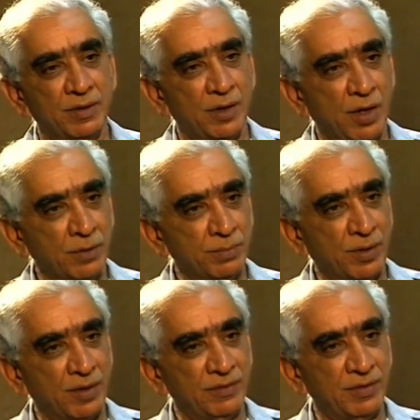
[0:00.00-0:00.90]

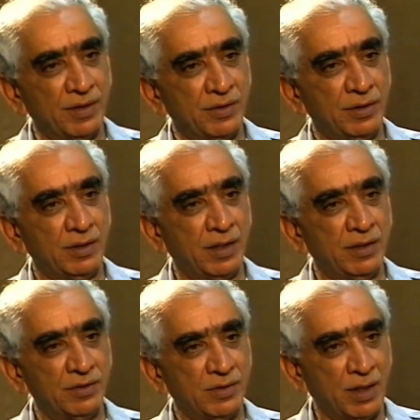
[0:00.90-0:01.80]
non-proliferation
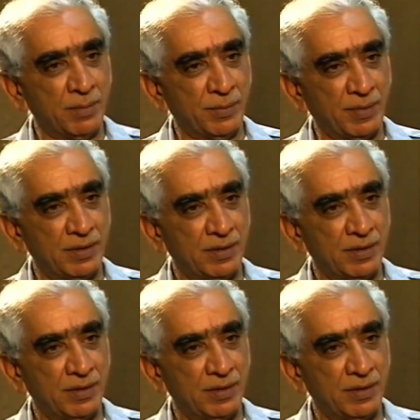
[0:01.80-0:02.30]
and disarmament,